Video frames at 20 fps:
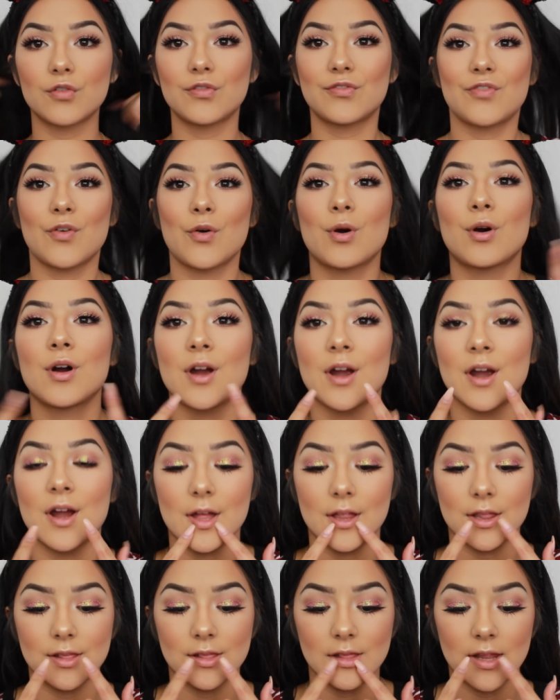
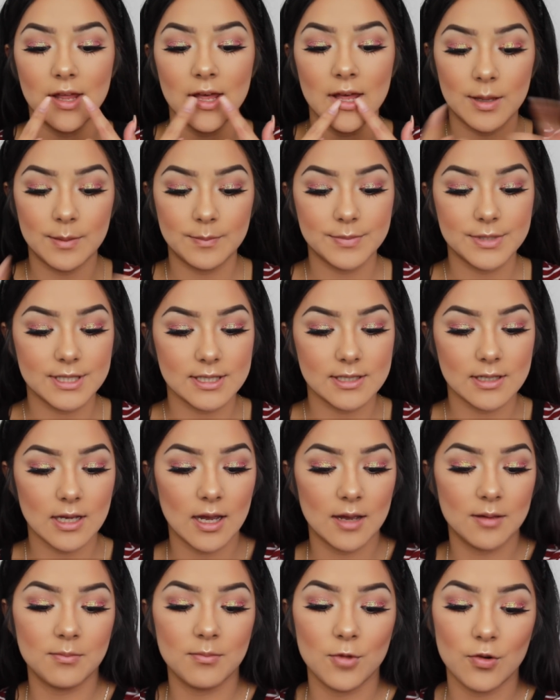For lips,
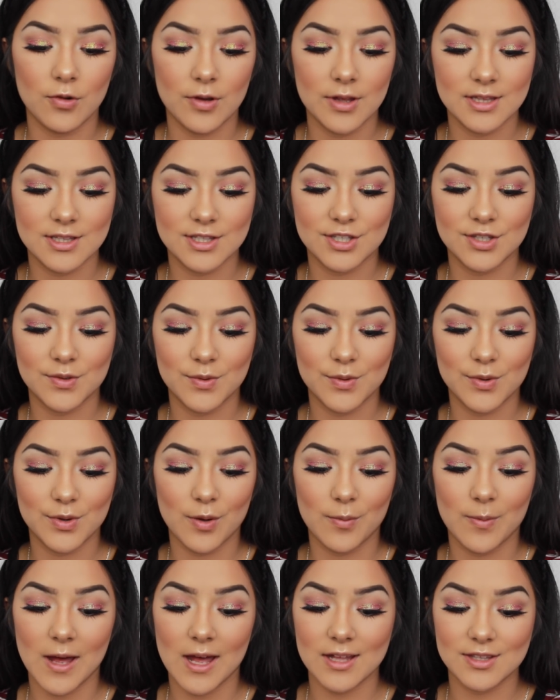I'm going to
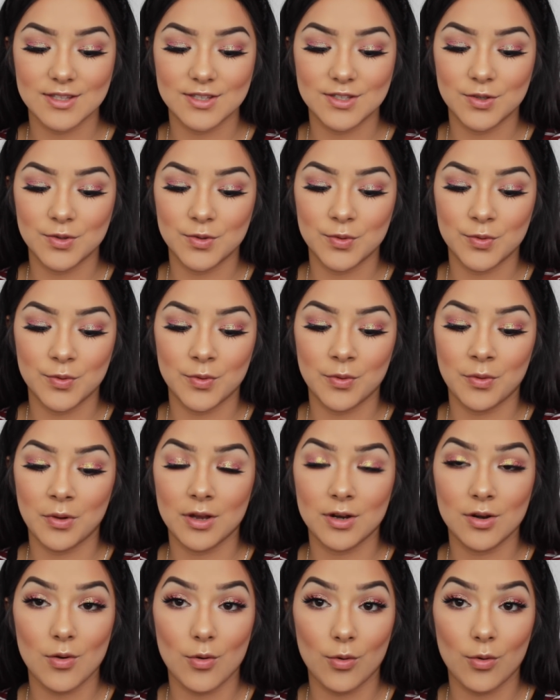go back to an